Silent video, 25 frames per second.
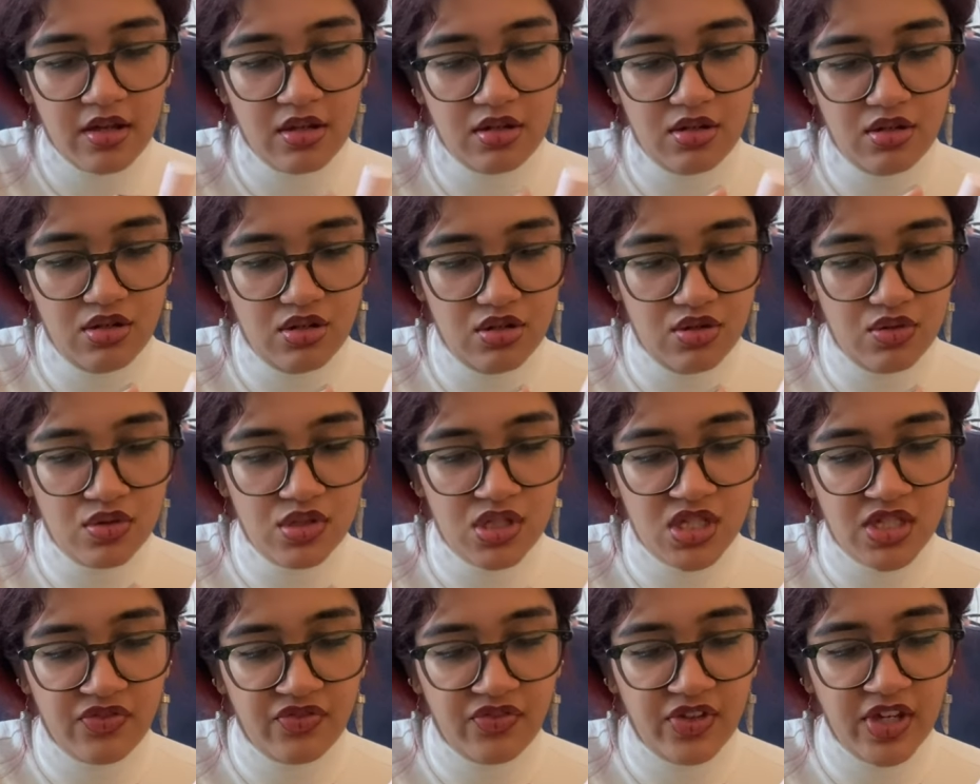
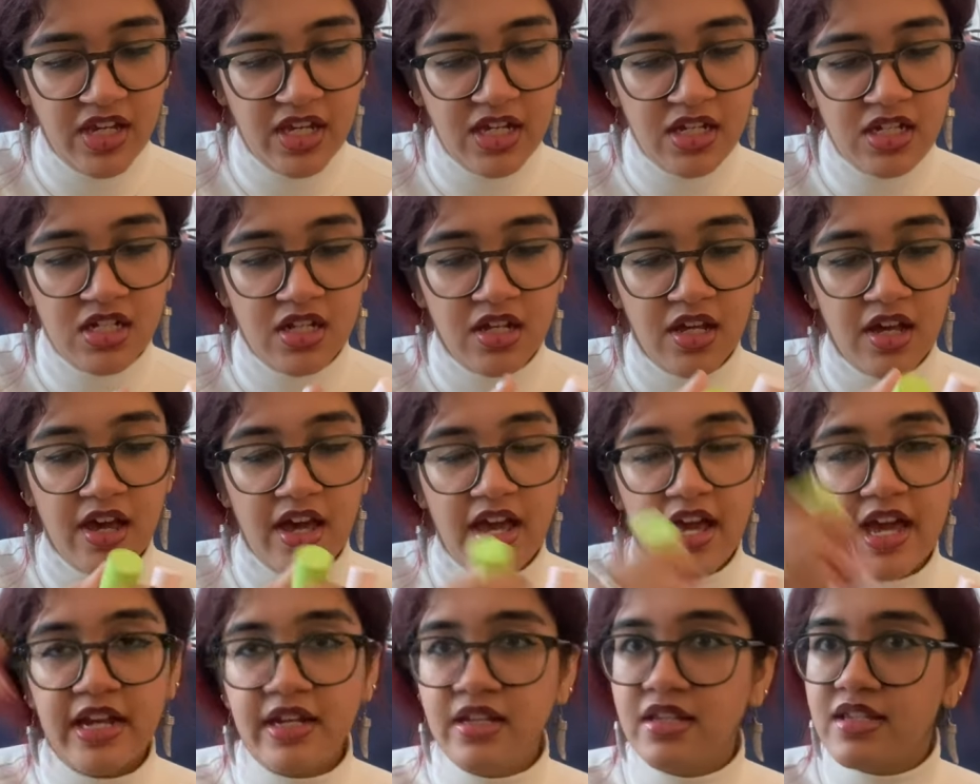Newsfeed,
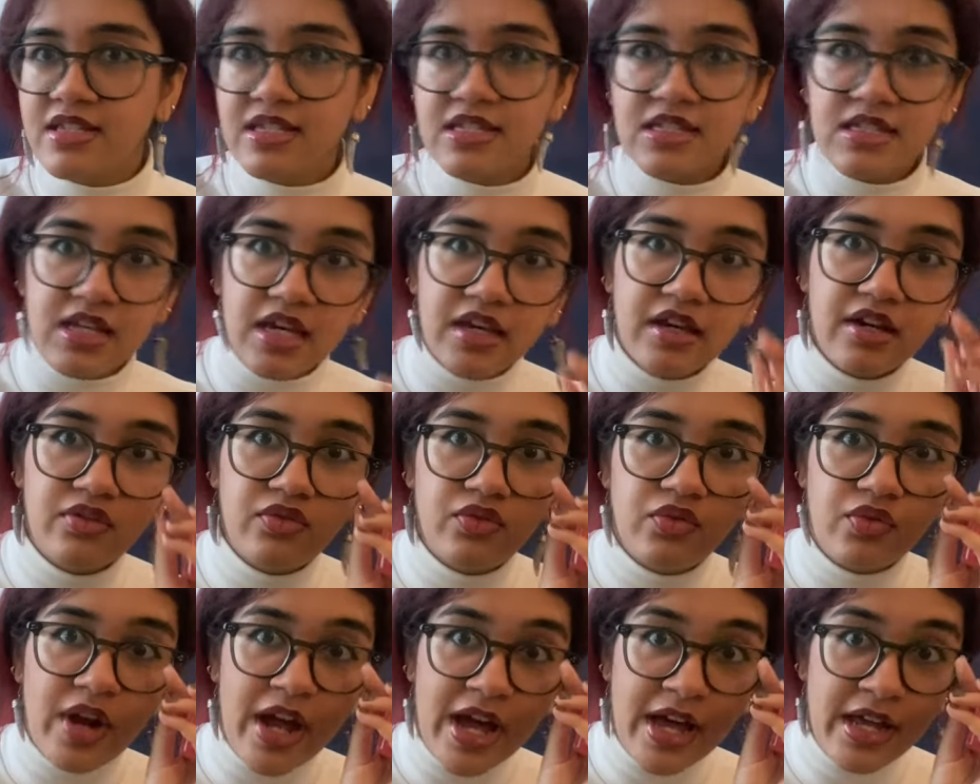and this is like a
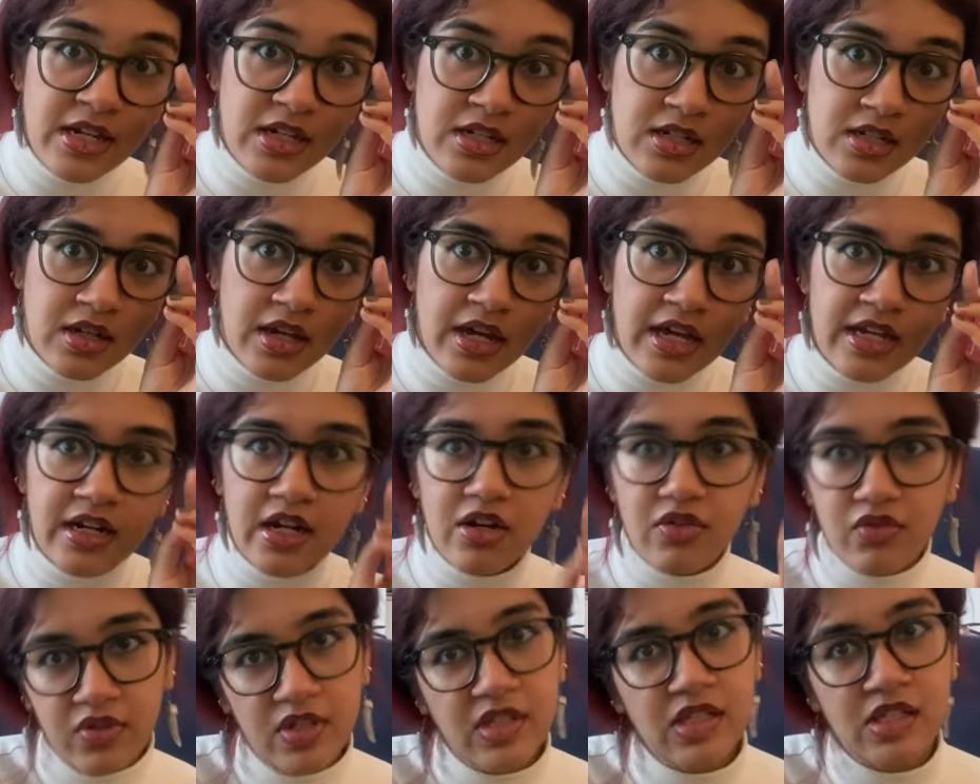red, and I
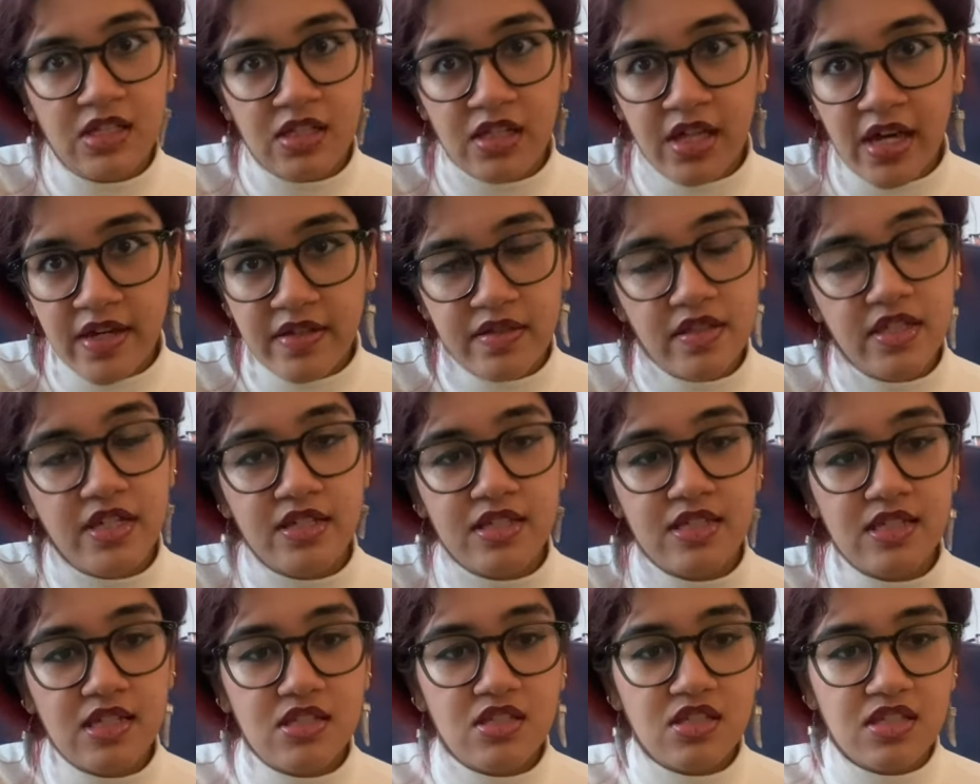really like
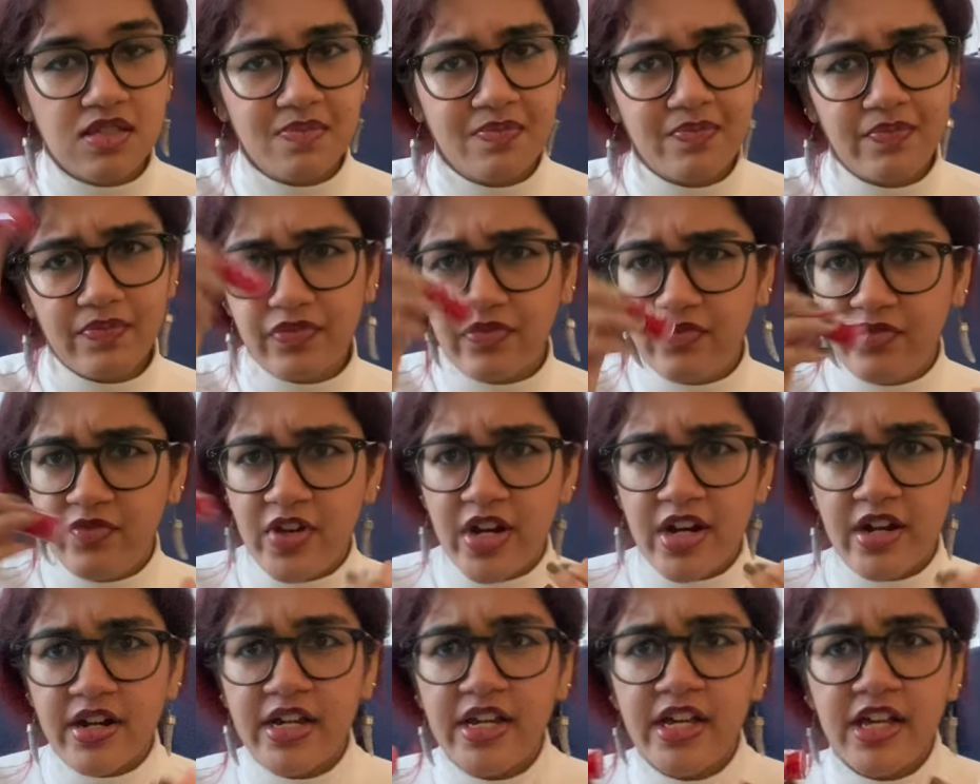this. It's
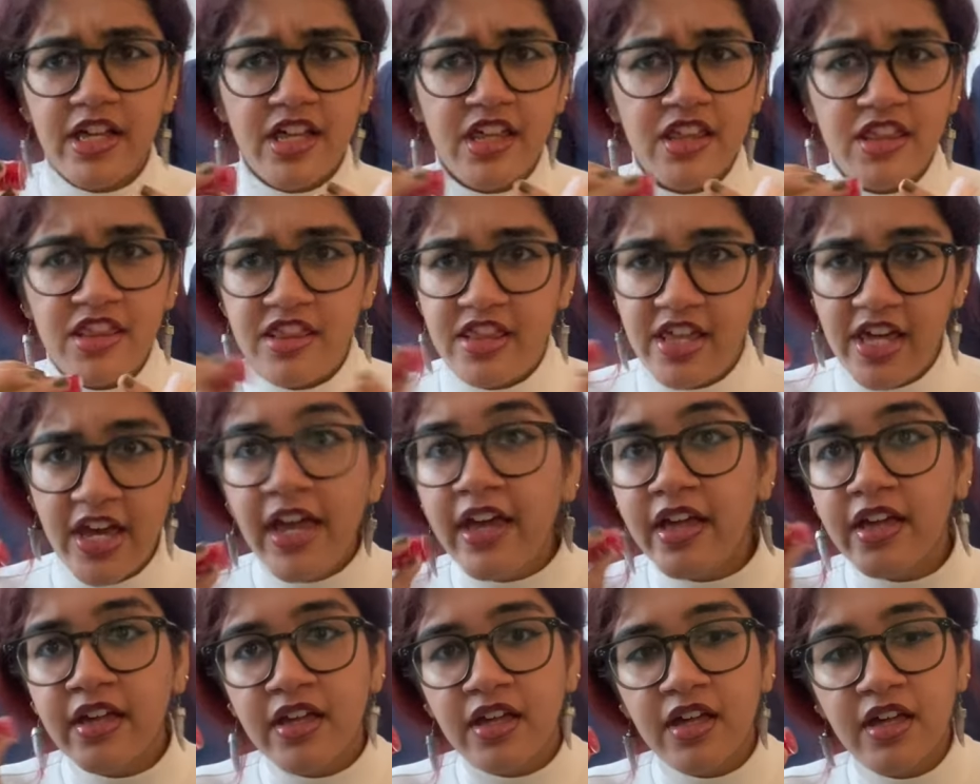very
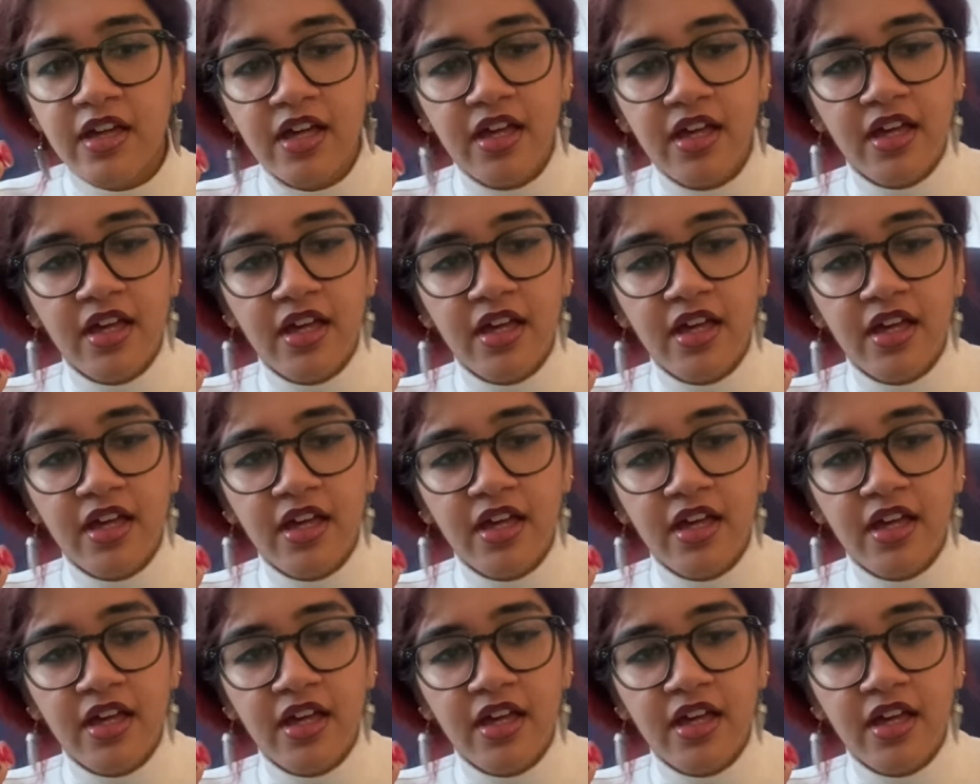thick.